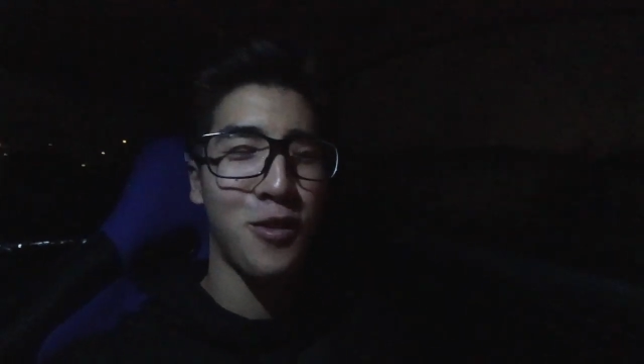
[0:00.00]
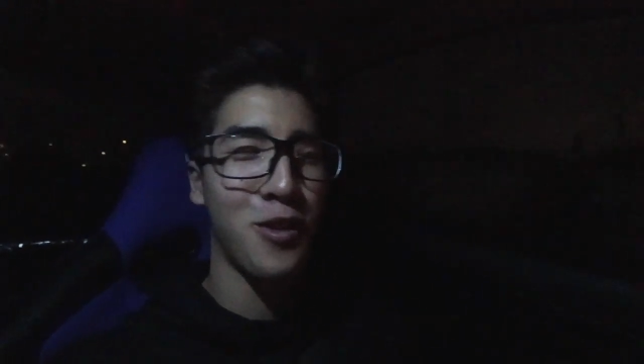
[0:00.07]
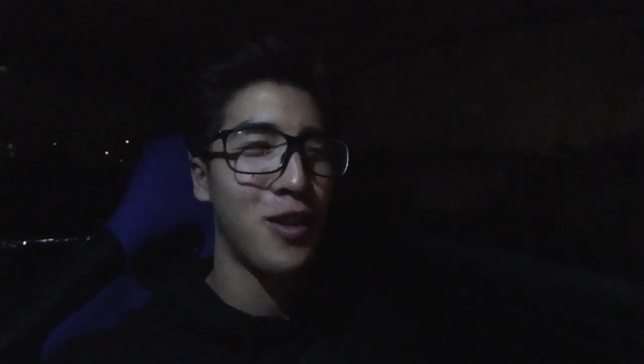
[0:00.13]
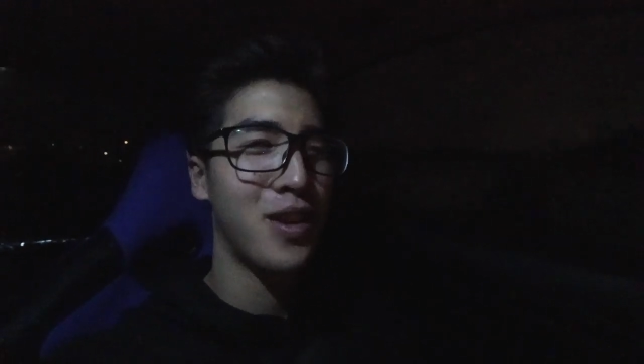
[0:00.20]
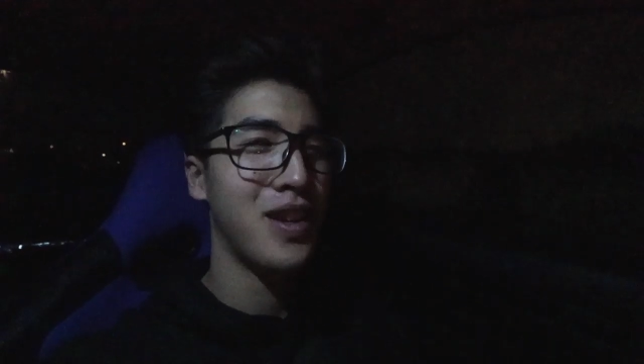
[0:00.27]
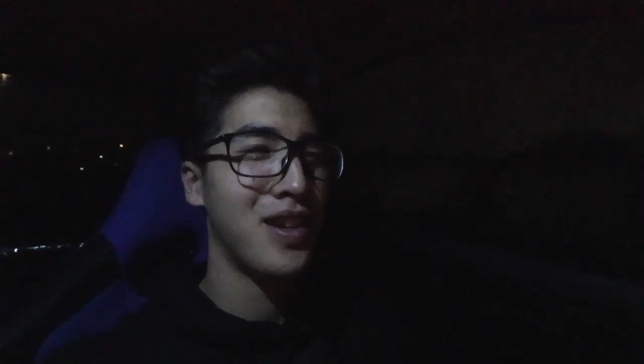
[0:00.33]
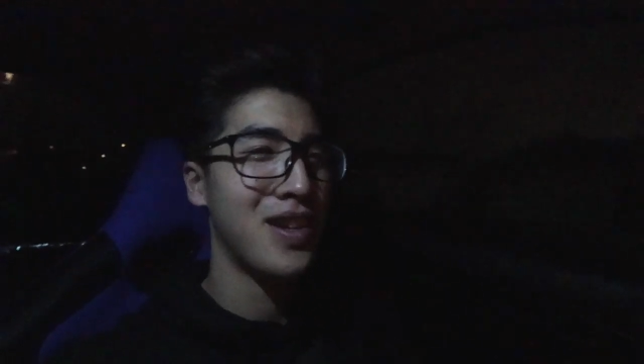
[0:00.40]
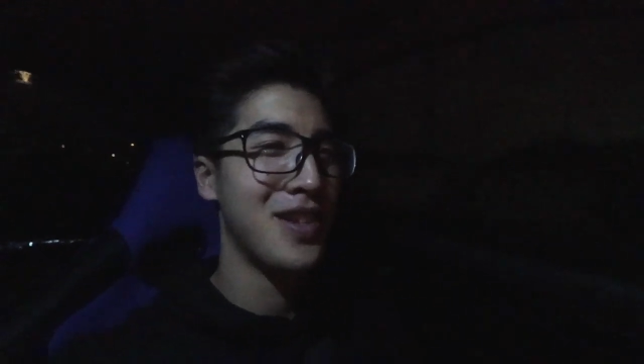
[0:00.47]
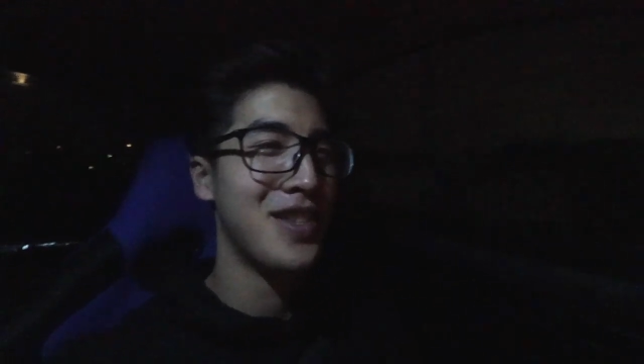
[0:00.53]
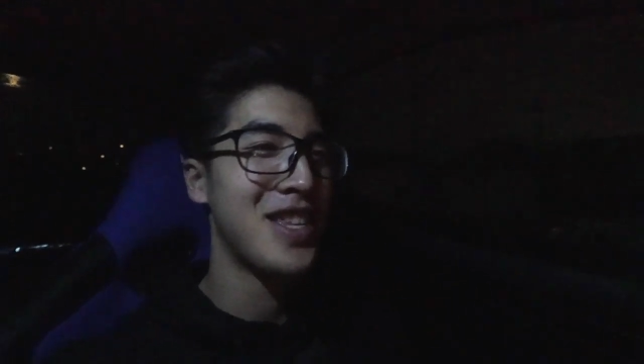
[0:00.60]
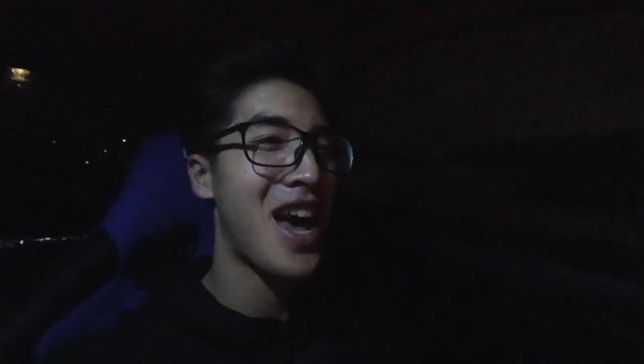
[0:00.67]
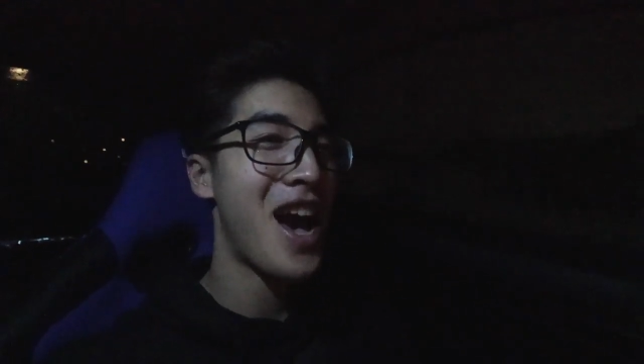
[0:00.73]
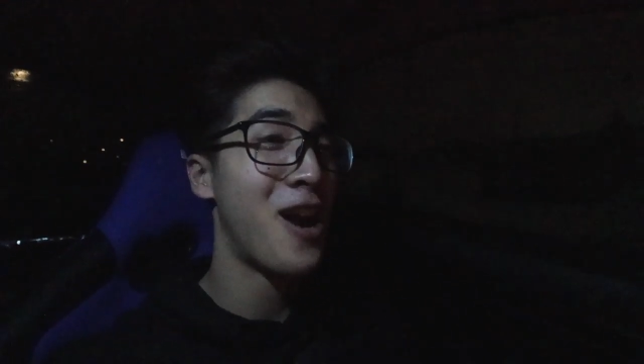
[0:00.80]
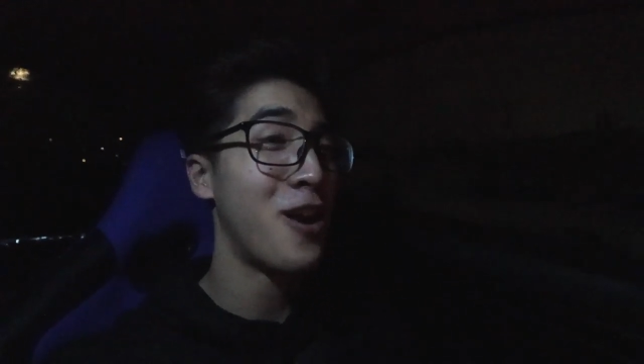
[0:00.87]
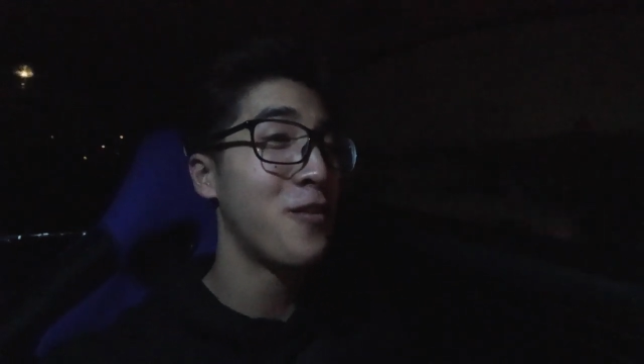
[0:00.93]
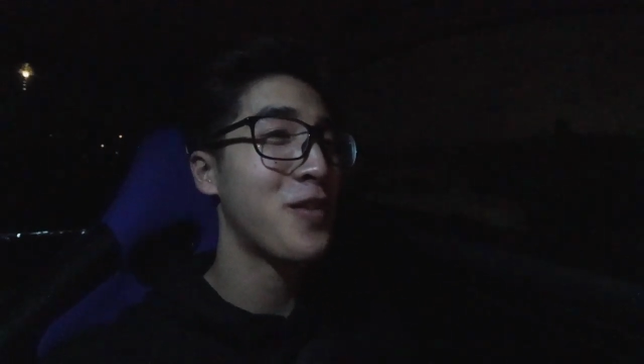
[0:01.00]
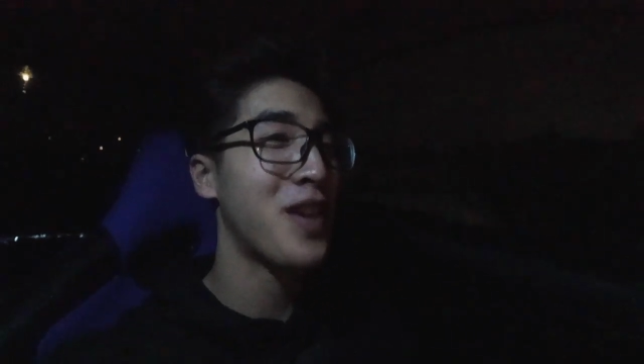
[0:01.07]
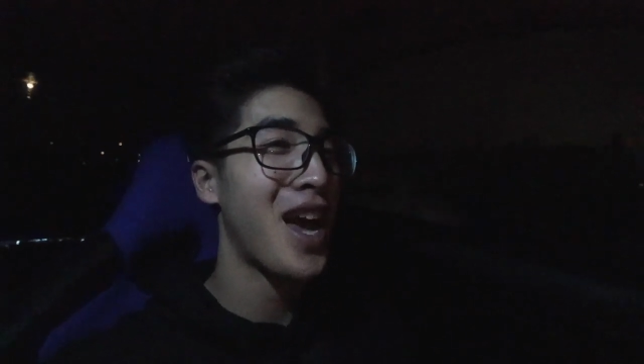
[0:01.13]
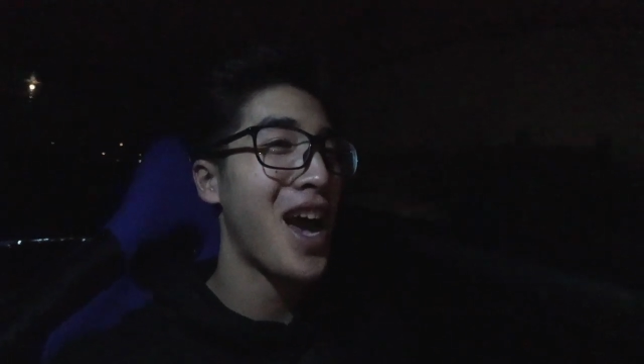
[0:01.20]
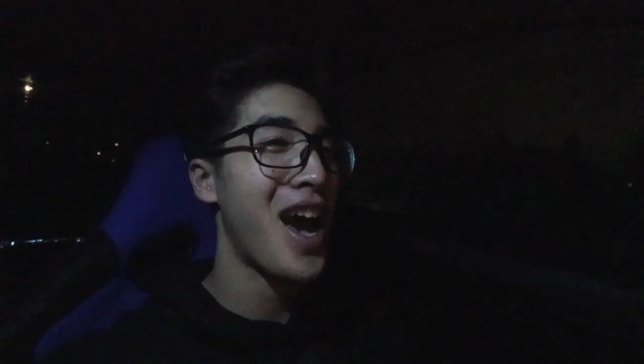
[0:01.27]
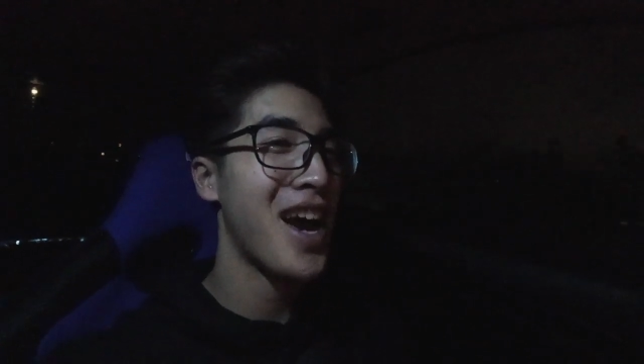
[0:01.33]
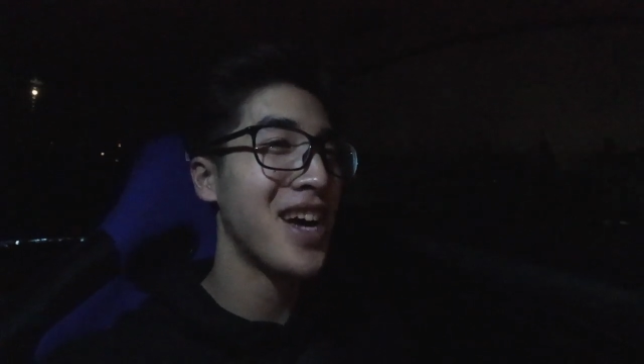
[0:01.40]
forty is out of
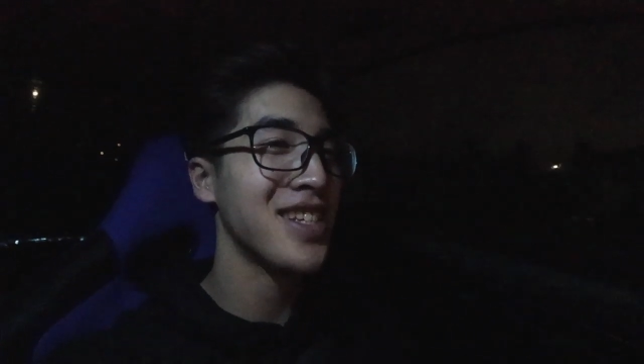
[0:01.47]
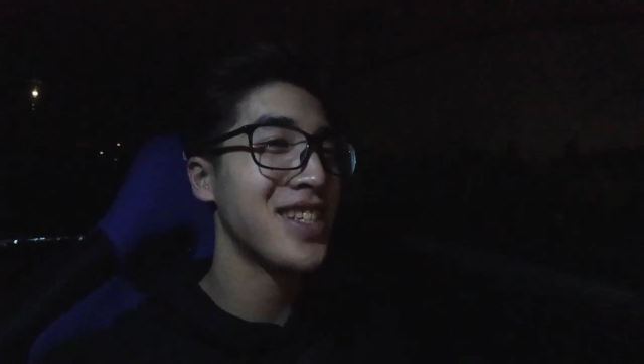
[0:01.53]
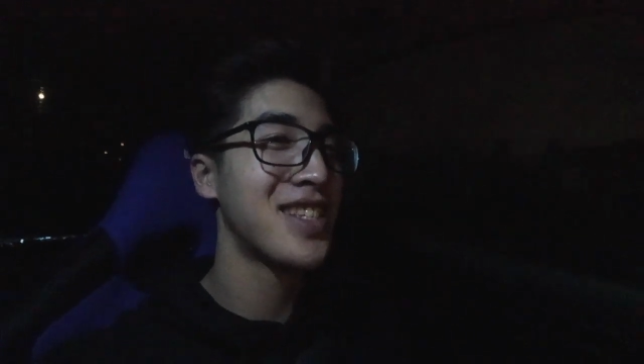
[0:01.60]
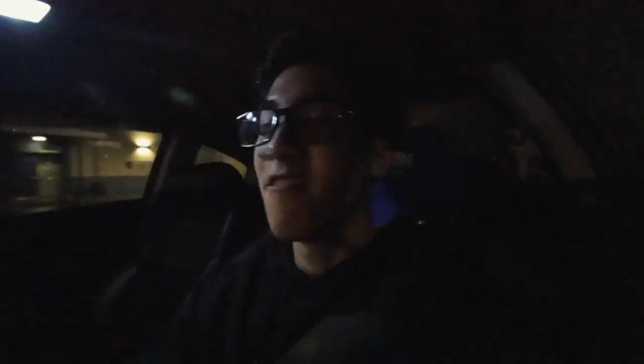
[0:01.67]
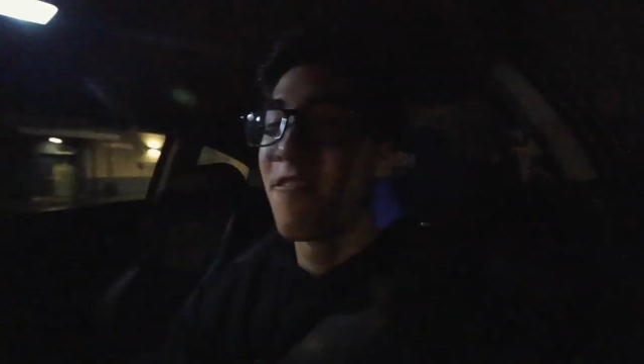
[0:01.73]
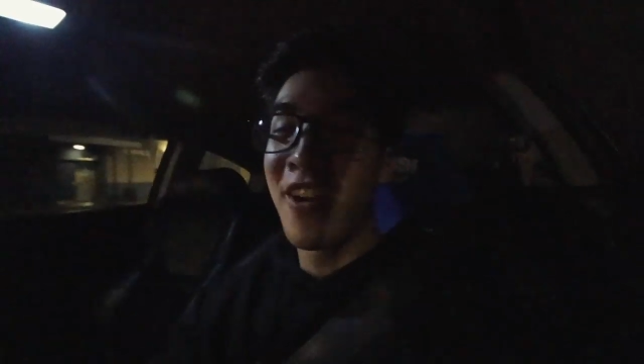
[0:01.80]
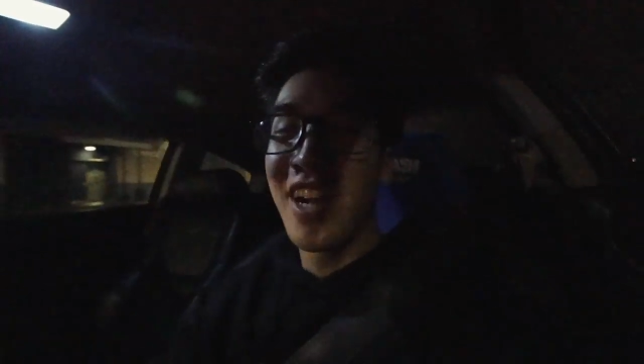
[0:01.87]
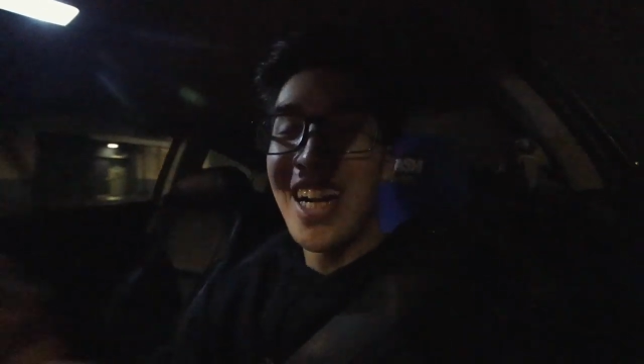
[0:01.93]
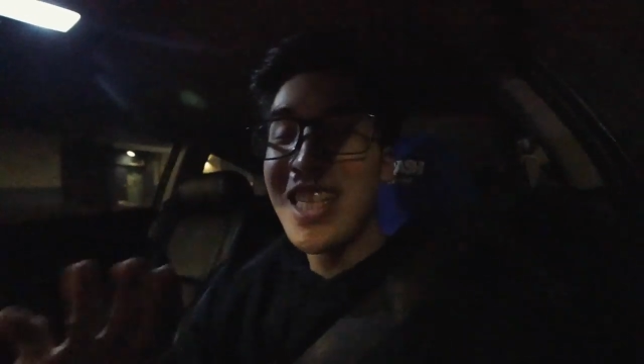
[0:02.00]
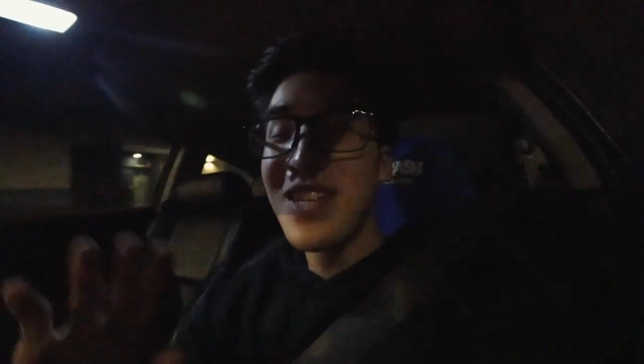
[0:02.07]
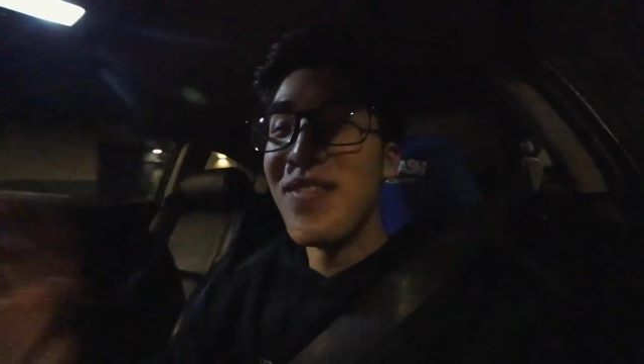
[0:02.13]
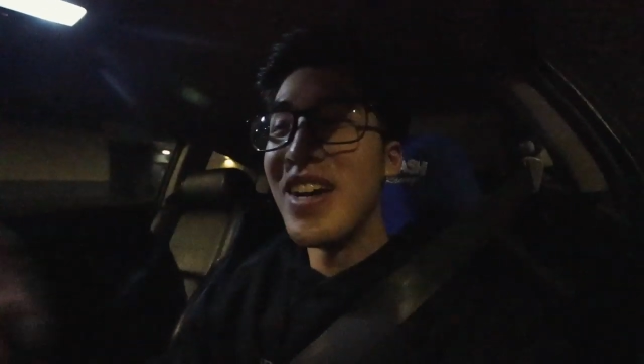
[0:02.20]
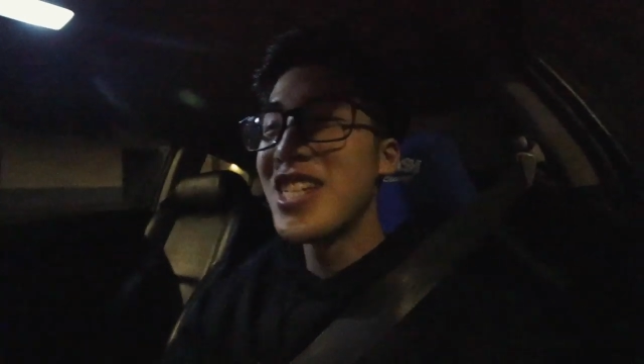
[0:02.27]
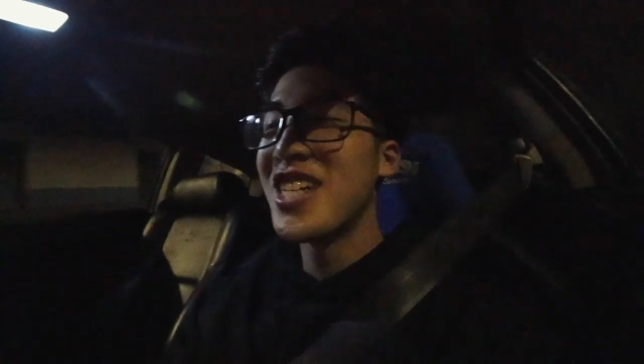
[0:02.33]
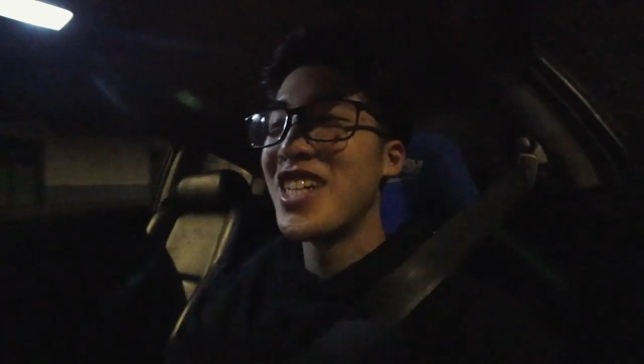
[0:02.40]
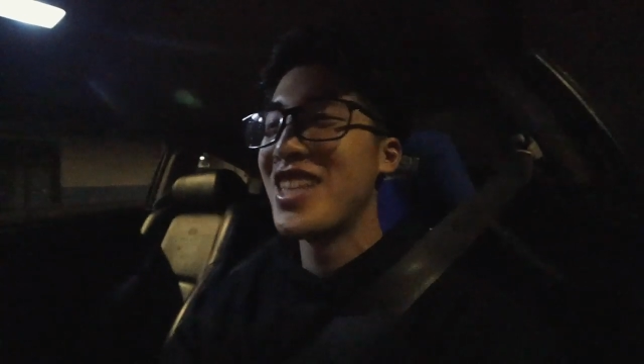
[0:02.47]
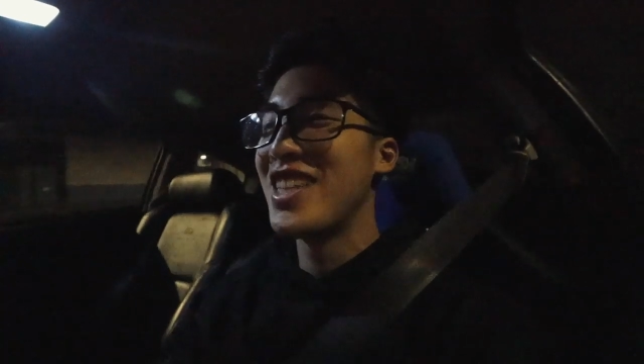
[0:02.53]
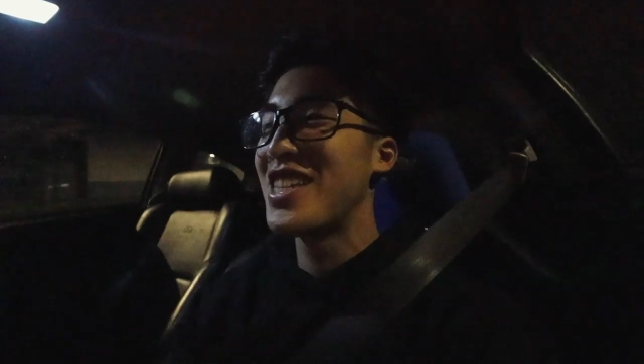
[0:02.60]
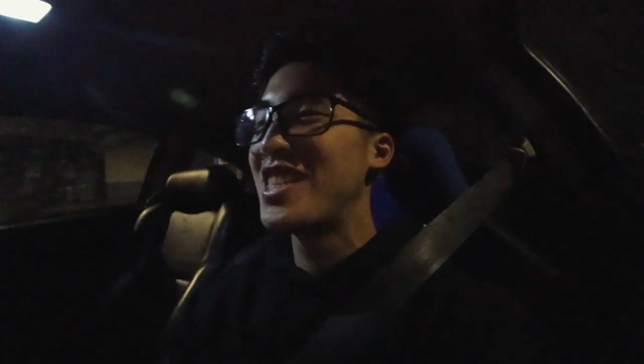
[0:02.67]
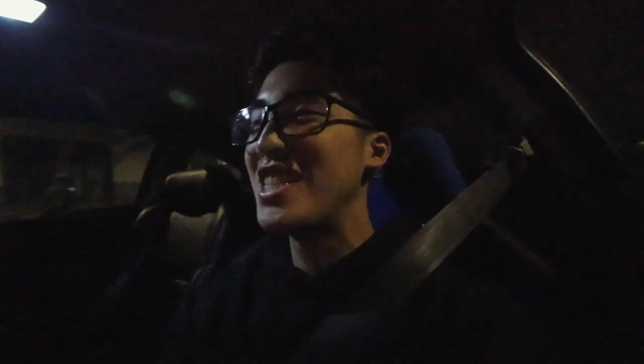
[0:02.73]
gas. I forgot to mention in the